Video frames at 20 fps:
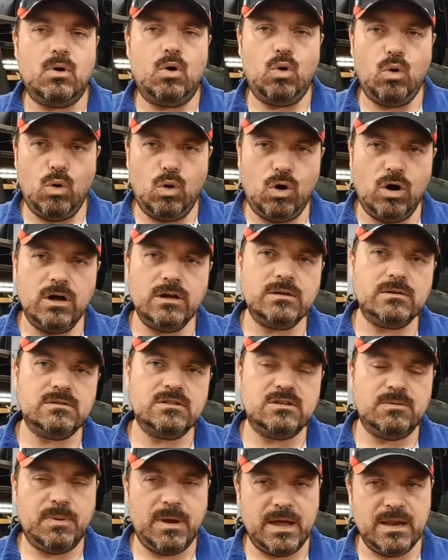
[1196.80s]
or
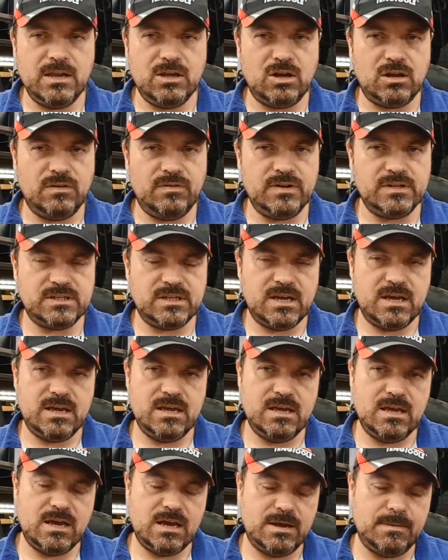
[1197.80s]
depending on if it's
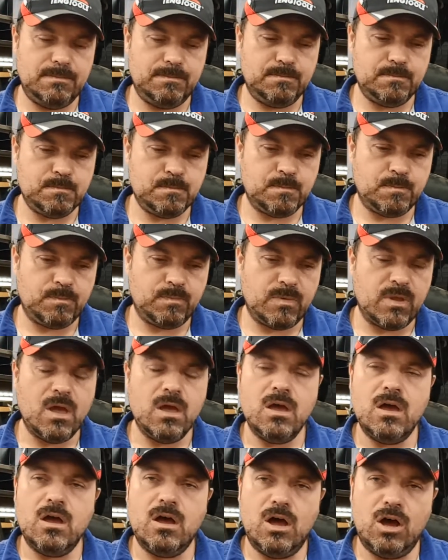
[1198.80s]
a
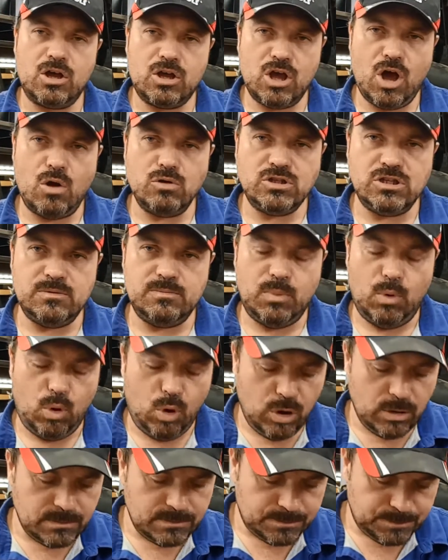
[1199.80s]
coated
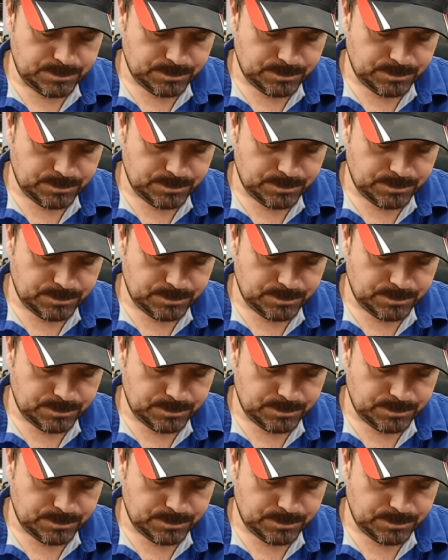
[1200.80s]
bore,